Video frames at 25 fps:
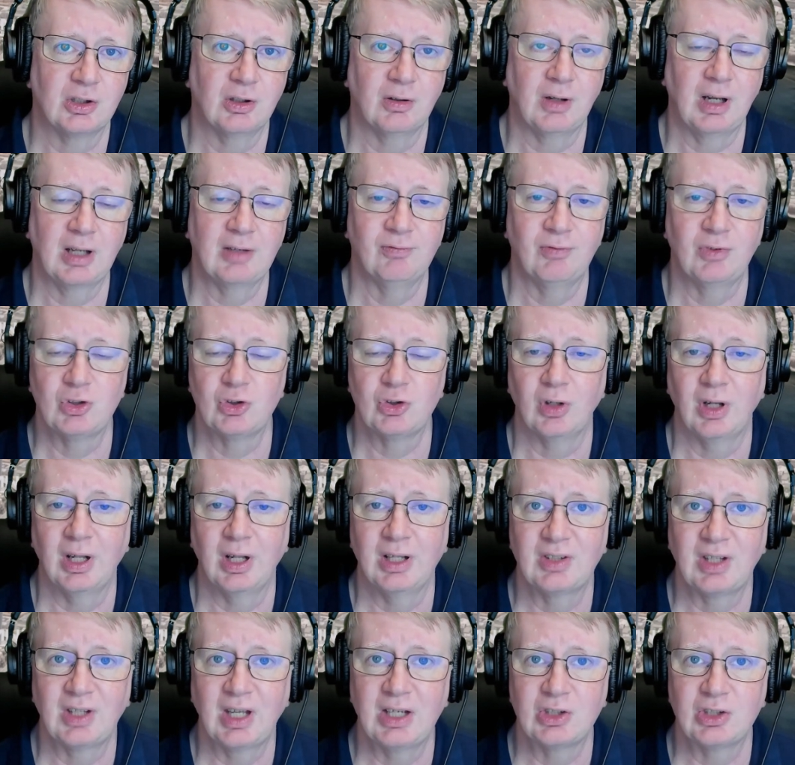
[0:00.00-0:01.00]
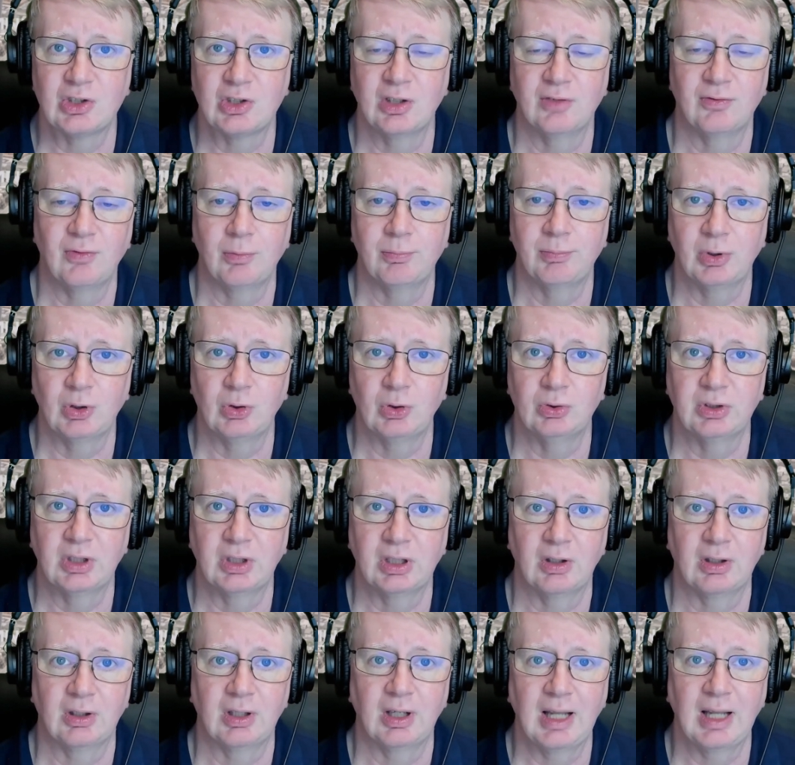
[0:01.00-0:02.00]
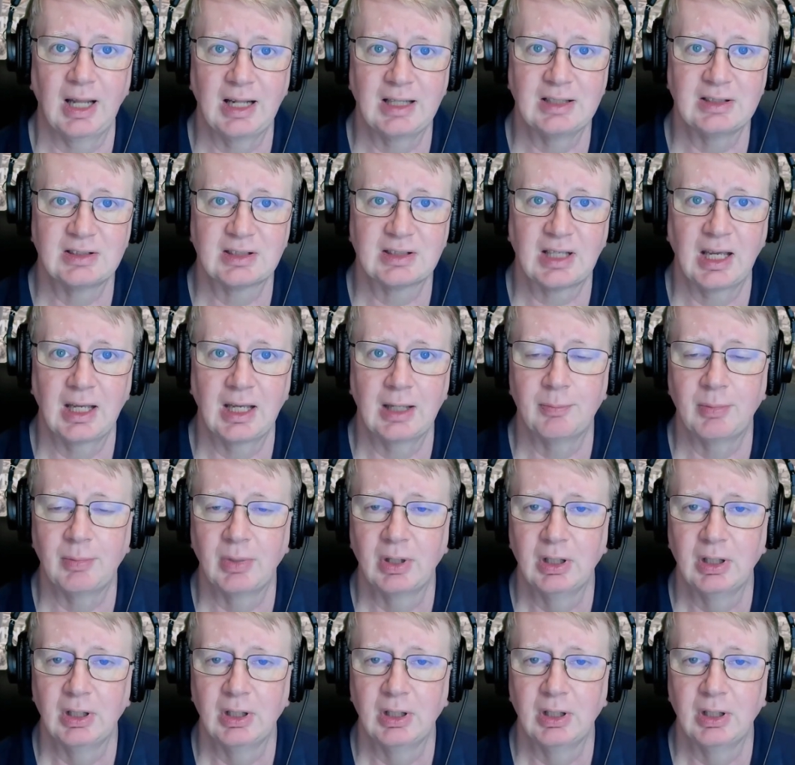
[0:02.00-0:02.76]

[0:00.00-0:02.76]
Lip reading: and visualization of a building on a landscape.